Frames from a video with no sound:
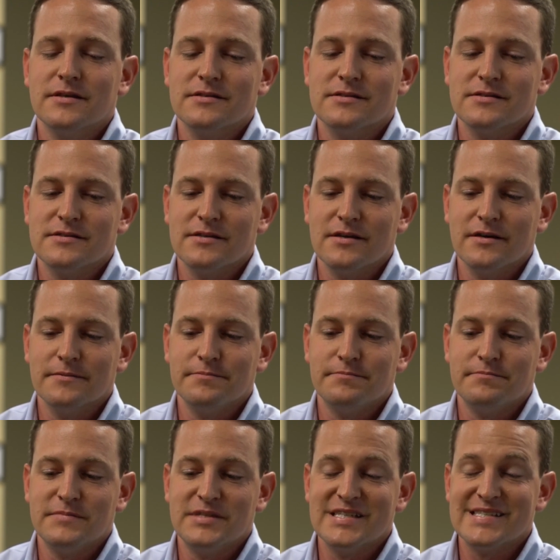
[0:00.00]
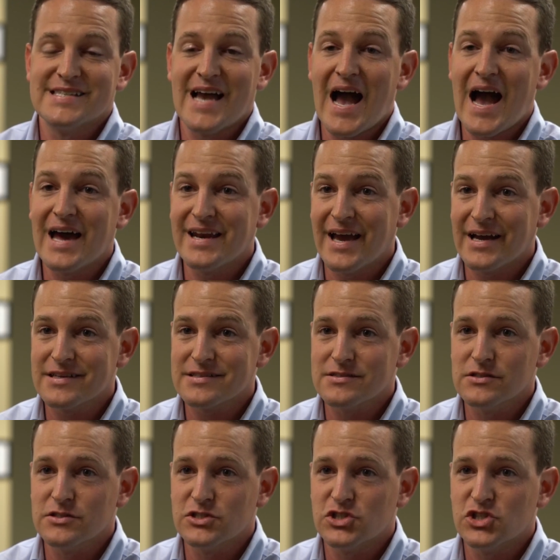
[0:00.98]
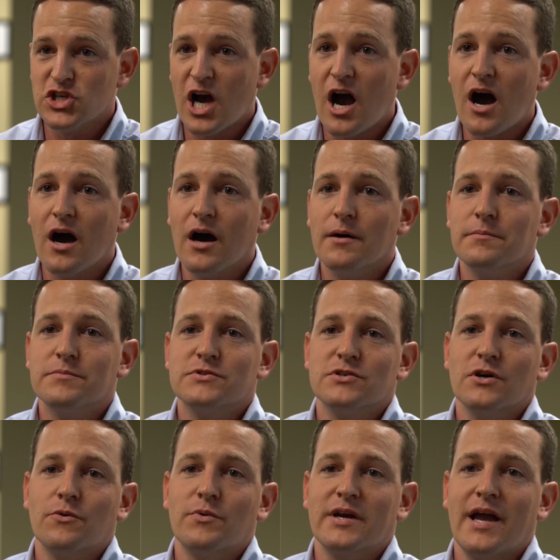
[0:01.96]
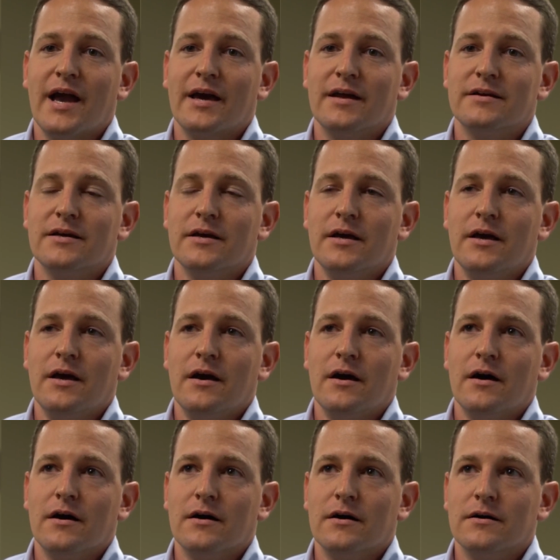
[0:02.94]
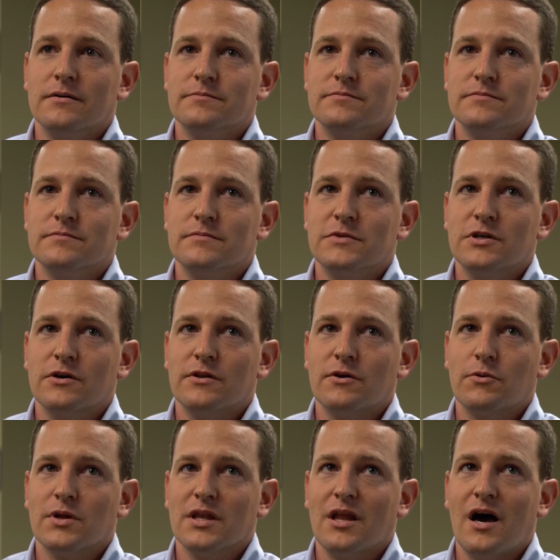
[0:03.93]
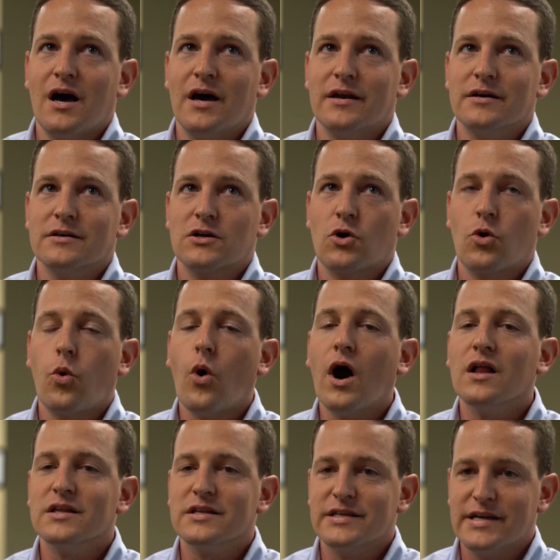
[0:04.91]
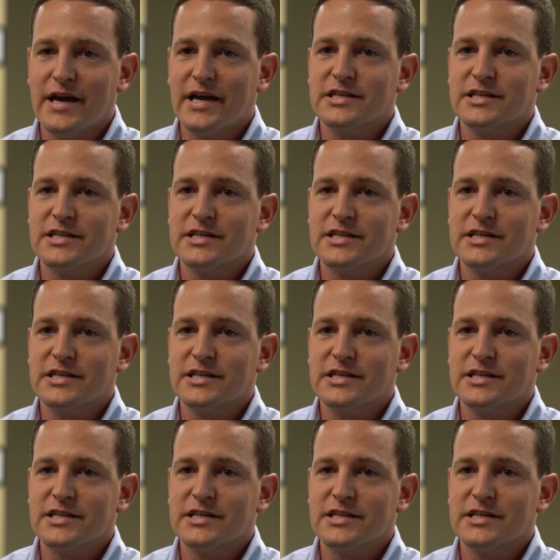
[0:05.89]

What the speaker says: This is a design excellence job, so we had there were a lot of quality